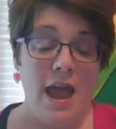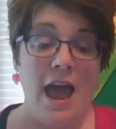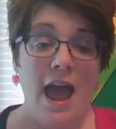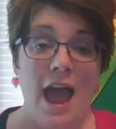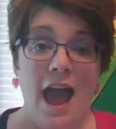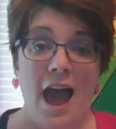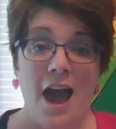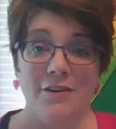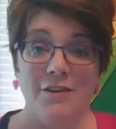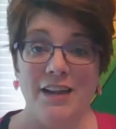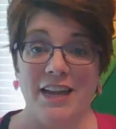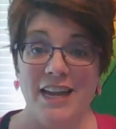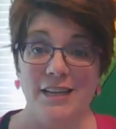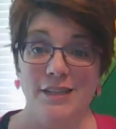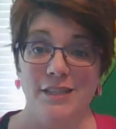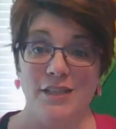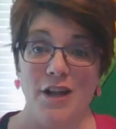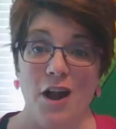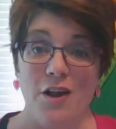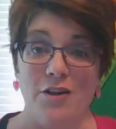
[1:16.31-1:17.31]
how to
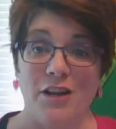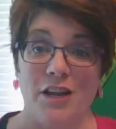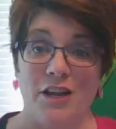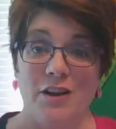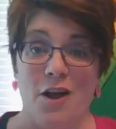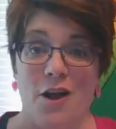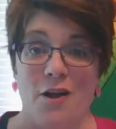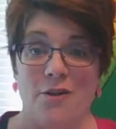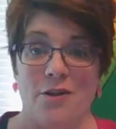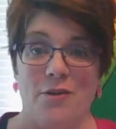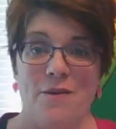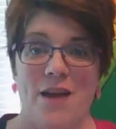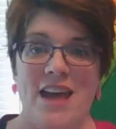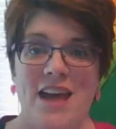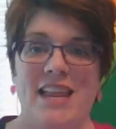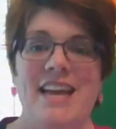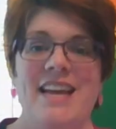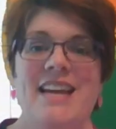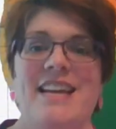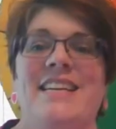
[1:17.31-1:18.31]
get started. Are you
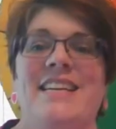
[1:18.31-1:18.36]
ready?